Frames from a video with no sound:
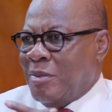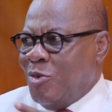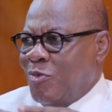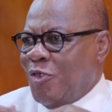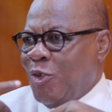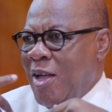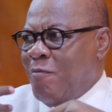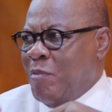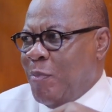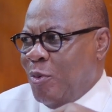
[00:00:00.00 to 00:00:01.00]
But you've got to
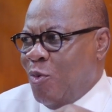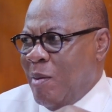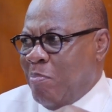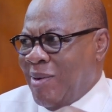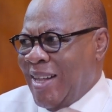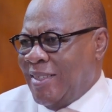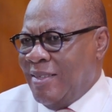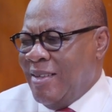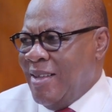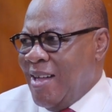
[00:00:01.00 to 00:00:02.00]
have people who are
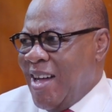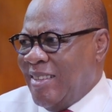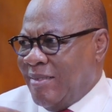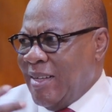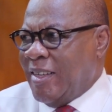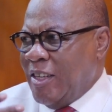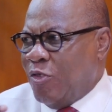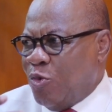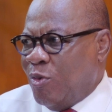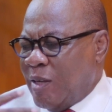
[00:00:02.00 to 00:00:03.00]
planning and thinking
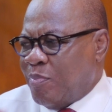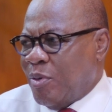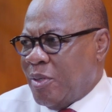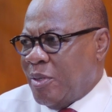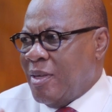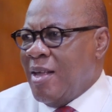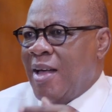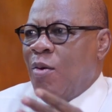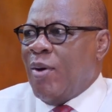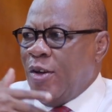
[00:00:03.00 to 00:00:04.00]
through that process.
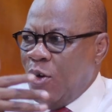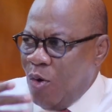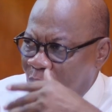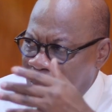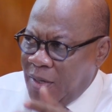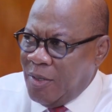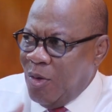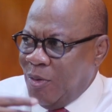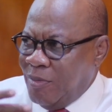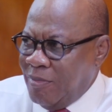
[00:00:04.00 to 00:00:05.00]
And we can go on and
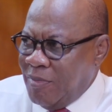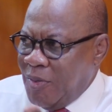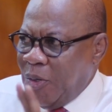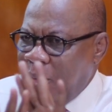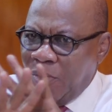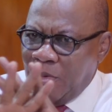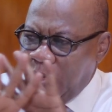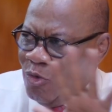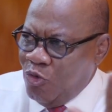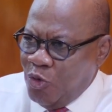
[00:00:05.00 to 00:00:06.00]
on, you know,
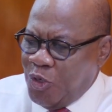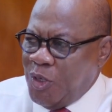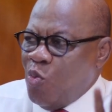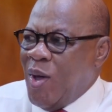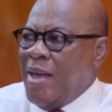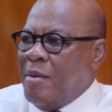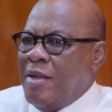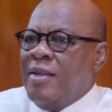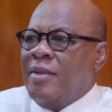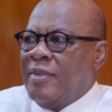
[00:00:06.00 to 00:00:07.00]
to see where
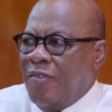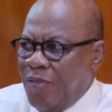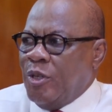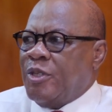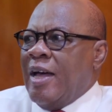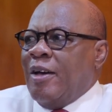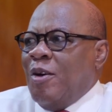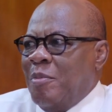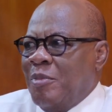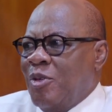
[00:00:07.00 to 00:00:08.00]
the funds can
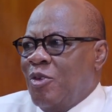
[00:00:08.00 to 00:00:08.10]
come.